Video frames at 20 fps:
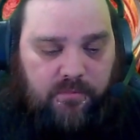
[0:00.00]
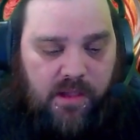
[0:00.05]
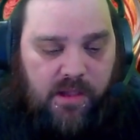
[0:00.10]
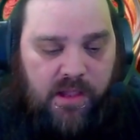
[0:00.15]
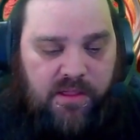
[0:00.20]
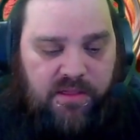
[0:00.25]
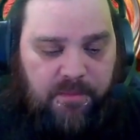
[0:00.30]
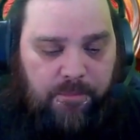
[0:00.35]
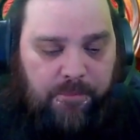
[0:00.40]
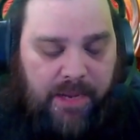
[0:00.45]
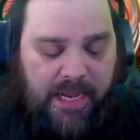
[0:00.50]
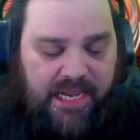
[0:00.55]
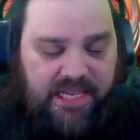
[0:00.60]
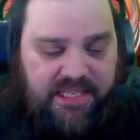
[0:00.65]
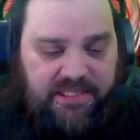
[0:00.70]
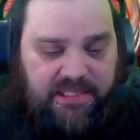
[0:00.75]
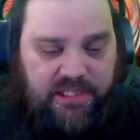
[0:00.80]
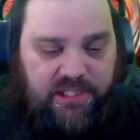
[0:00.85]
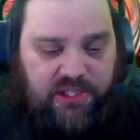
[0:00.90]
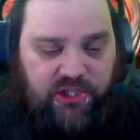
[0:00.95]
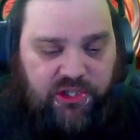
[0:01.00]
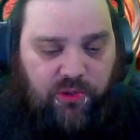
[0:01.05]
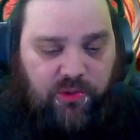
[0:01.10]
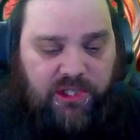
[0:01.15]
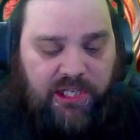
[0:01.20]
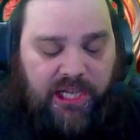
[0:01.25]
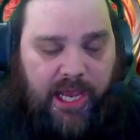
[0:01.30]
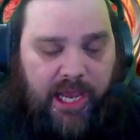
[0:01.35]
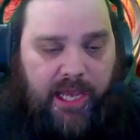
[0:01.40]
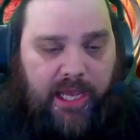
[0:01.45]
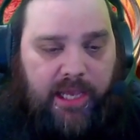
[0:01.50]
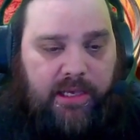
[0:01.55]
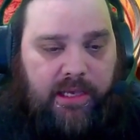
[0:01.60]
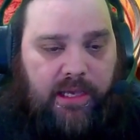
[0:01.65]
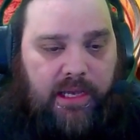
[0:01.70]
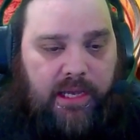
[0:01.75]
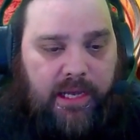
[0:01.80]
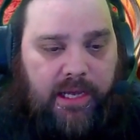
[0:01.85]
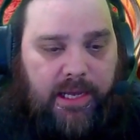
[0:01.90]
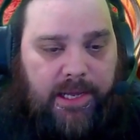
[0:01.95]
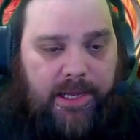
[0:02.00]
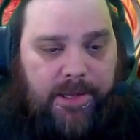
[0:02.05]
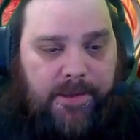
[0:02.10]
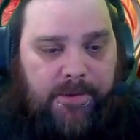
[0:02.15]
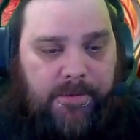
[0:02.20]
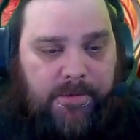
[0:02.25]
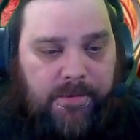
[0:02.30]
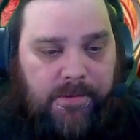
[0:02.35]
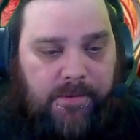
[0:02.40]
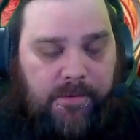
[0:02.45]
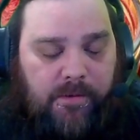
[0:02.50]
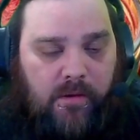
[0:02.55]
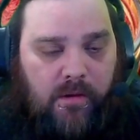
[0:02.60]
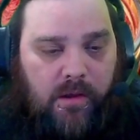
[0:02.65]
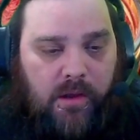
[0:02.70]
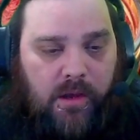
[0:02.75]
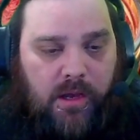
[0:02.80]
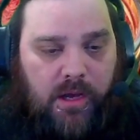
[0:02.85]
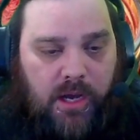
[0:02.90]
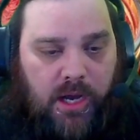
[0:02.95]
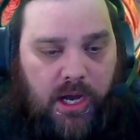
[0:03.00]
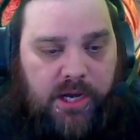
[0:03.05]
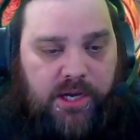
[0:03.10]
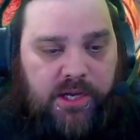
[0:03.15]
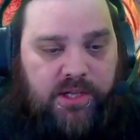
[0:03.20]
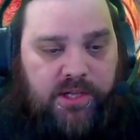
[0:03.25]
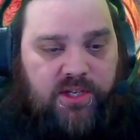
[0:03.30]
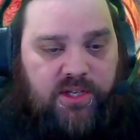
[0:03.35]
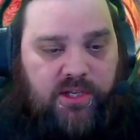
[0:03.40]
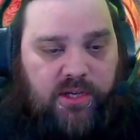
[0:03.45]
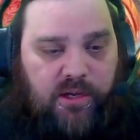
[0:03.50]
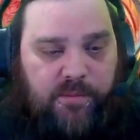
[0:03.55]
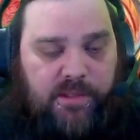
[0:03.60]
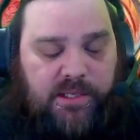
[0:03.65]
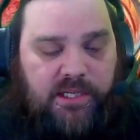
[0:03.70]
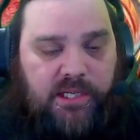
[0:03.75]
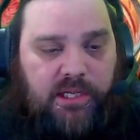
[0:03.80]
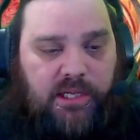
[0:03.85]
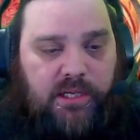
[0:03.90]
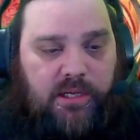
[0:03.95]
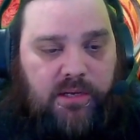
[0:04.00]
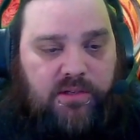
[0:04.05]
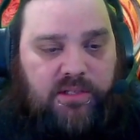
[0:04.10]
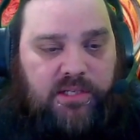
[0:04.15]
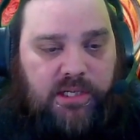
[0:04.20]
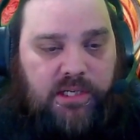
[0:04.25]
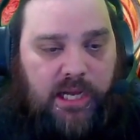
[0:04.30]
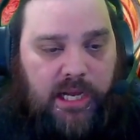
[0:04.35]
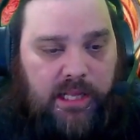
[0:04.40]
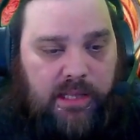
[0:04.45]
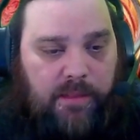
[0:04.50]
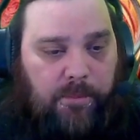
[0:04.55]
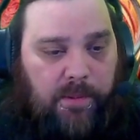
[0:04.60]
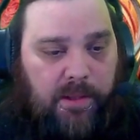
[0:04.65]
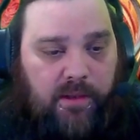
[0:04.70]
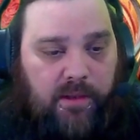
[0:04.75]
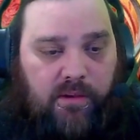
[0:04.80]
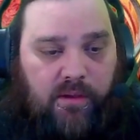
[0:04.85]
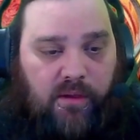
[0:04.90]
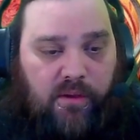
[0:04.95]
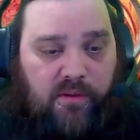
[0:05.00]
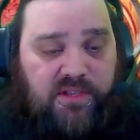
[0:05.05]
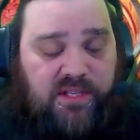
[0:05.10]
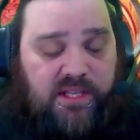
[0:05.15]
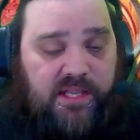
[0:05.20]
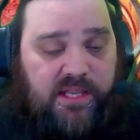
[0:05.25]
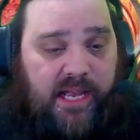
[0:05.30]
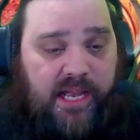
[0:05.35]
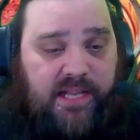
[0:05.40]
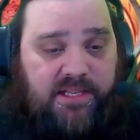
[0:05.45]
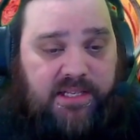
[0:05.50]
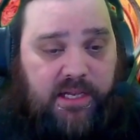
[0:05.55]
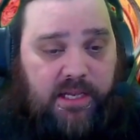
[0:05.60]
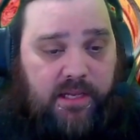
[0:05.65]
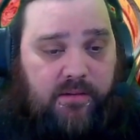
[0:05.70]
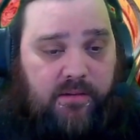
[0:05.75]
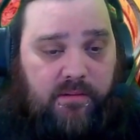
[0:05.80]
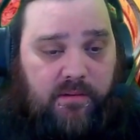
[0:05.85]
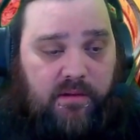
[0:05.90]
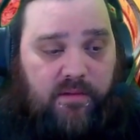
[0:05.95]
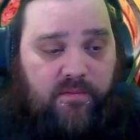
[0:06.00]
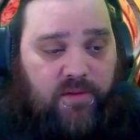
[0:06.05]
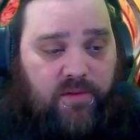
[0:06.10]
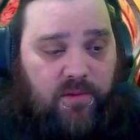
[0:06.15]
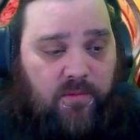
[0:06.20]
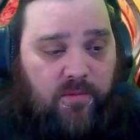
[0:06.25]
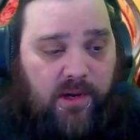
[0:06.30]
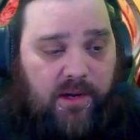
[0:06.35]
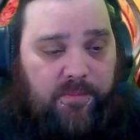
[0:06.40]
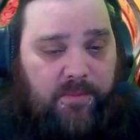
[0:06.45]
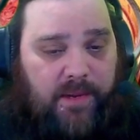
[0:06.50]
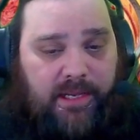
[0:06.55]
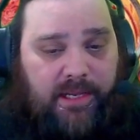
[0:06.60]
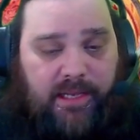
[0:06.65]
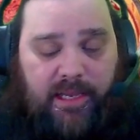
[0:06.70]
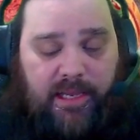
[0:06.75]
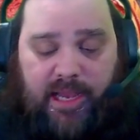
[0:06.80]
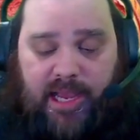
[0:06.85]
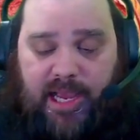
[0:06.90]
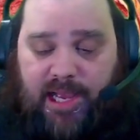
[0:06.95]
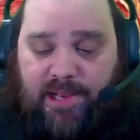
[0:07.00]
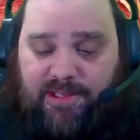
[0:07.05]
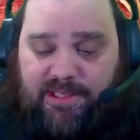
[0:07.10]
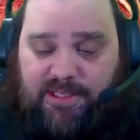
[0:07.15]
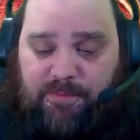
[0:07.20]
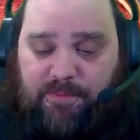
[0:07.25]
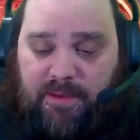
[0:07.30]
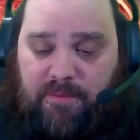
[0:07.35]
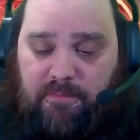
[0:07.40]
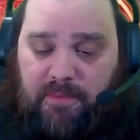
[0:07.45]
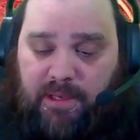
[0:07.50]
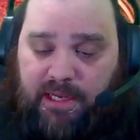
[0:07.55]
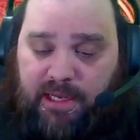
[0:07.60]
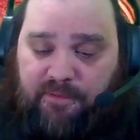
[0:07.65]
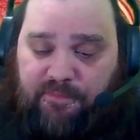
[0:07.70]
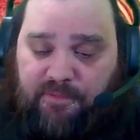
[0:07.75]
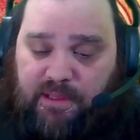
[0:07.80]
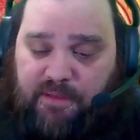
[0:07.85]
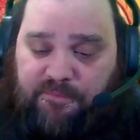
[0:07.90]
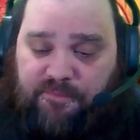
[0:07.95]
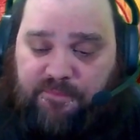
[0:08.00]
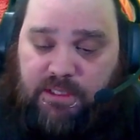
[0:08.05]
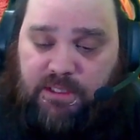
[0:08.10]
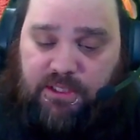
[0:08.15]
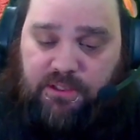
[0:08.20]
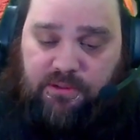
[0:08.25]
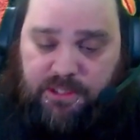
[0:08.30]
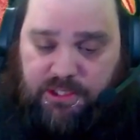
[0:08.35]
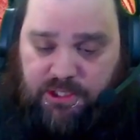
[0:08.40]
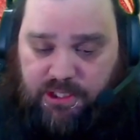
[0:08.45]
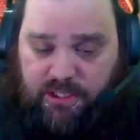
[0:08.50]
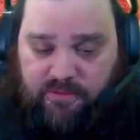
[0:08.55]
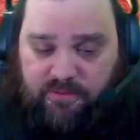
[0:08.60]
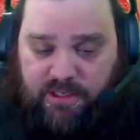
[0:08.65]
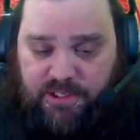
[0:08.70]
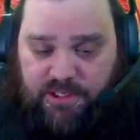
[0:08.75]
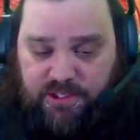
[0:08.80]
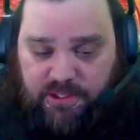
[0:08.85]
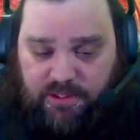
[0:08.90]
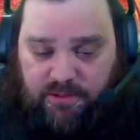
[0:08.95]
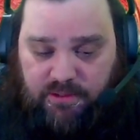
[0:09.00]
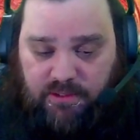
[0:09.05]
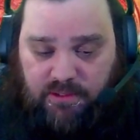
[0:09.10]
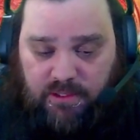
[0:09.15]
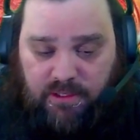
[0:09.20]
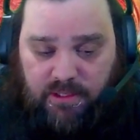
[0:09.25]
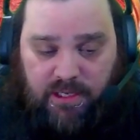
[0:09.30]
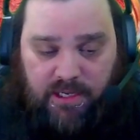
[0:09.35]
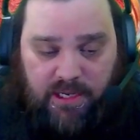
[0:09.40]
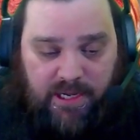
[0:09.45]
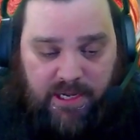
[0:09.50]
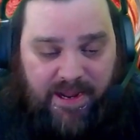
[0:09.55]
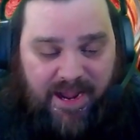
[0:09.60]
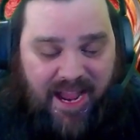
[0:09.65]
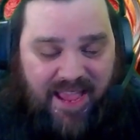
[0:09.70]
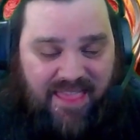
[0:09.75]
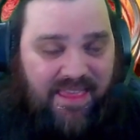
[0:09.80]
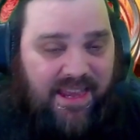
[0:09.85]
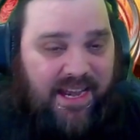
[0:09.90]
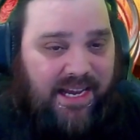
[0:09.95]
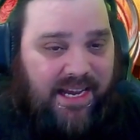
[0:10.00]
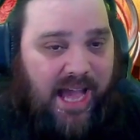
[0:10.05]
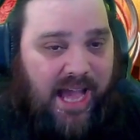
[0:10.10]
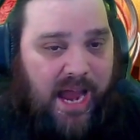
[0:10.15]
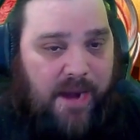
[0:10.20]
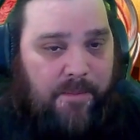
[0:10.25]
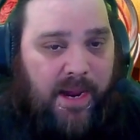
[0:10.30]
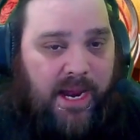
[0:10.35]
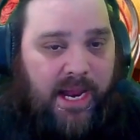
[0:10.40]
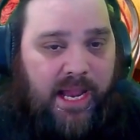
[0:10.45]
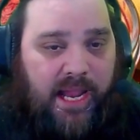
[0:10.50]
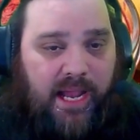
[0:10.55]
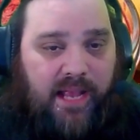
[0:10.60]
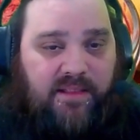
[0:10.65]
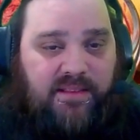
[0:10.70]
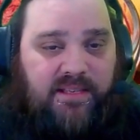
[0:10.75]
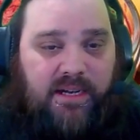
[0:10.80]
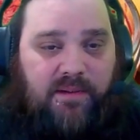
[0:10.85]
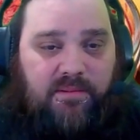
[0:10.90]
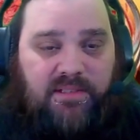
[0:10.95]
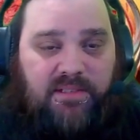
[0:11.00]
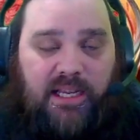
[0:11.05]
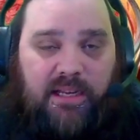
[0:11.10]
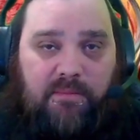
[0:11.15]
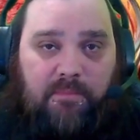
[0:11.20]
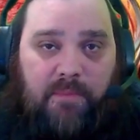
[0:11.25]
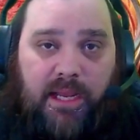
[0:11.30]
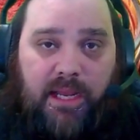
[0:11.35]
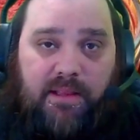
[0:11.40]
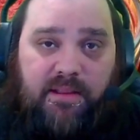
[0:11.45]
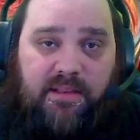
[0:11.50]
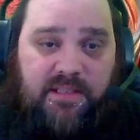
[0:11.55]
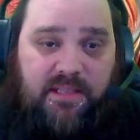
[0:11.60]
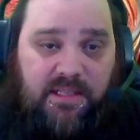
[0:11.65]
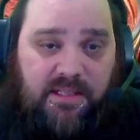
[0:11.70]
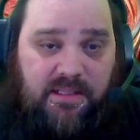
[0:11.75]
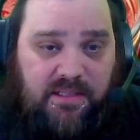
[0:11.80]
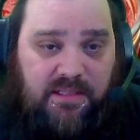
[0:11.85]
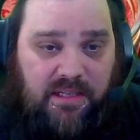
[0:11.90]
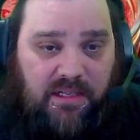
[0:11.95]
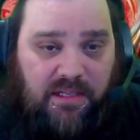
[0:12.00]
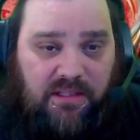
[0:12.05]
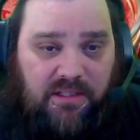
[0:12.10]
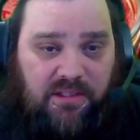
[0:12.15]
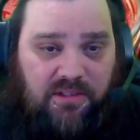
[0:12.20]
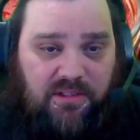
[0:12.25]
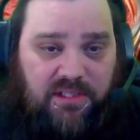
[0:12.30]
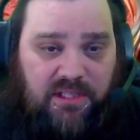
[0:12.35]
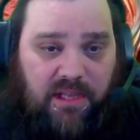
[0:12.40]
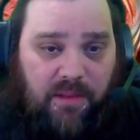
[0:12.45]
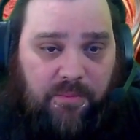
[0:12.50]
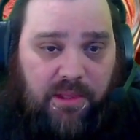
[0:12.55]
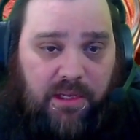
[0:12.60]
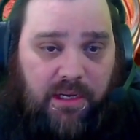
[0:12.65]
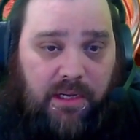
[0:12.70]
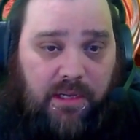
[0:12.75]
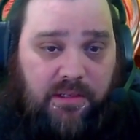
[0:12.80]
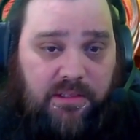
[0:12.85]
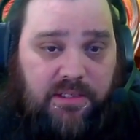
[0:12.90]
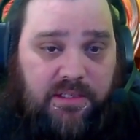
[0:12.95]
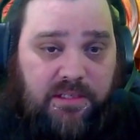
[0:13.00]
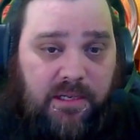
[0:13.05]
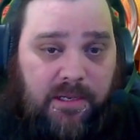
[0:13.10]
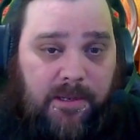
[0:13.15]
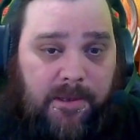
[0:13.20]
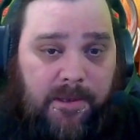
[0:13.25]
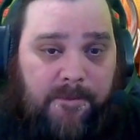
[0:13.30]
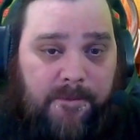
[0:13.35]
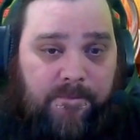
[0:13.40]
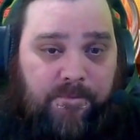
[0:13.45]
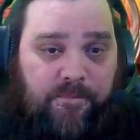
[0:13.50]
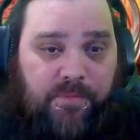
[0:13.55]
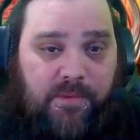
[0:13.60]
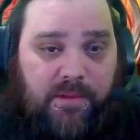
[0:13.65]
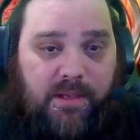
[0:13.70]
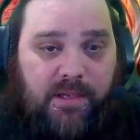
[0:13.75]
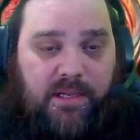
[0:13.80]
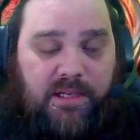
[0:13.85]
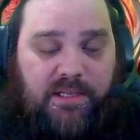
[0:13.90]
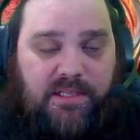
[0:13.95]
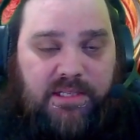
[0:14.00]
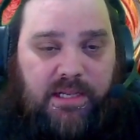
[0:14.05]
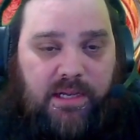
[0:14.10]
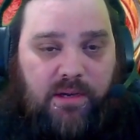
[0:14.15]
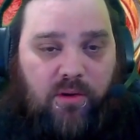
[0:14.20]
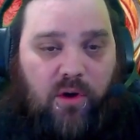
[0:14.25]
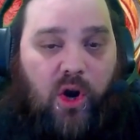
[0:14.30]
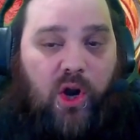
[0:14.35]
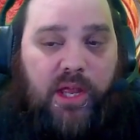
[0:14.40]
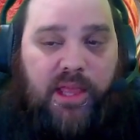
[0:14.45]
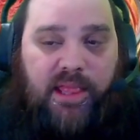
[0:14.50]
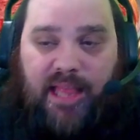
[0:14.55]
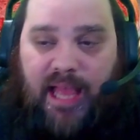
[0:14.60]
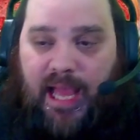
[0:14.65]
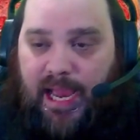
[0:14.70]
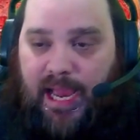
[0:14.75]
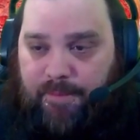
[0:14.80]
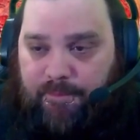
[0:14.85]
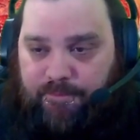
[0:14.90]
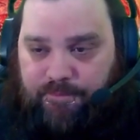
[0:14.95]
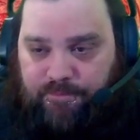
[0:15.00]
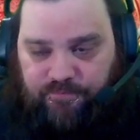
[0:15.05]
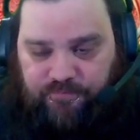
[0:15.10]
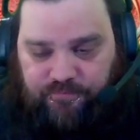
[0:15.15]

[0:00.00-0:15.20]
The base is you take onions, tomatillos, and jalapenos, and that's it. If you want to make it how it's been made for the first 3 generations. And then it got in my hands, and I was like, man, this needs a little something else. Because, well, and lime.